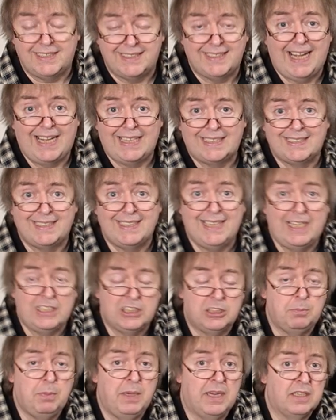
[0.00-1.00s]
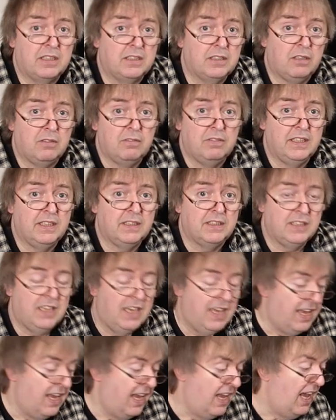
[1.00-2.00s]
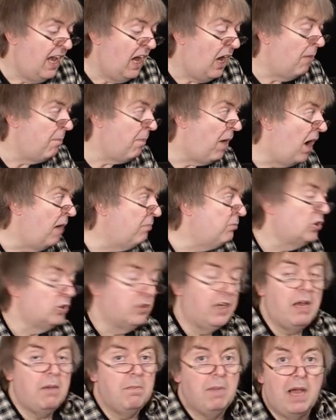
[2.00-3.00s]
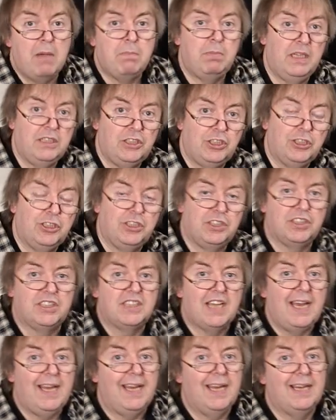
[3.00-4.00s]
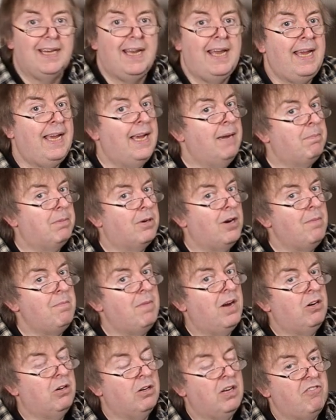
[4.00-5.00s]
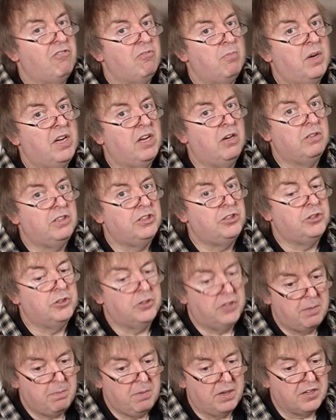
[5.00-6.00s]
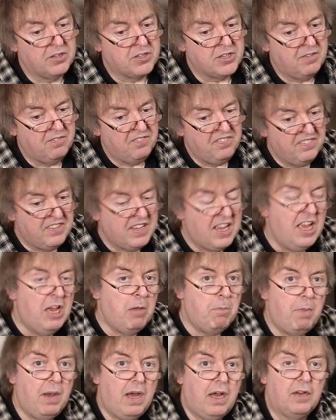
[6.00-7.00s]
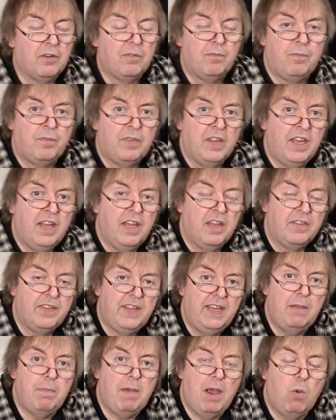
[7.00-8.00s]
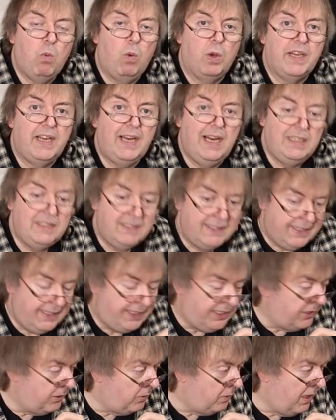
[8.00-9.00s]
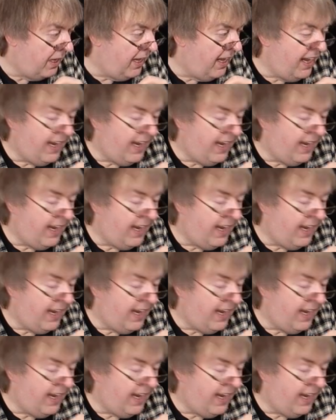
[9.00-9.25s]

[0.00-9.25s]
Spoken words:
That's an aspect of it. I'm talking about pictures taken here primarily for my own enjoyment. But think about what it is to you.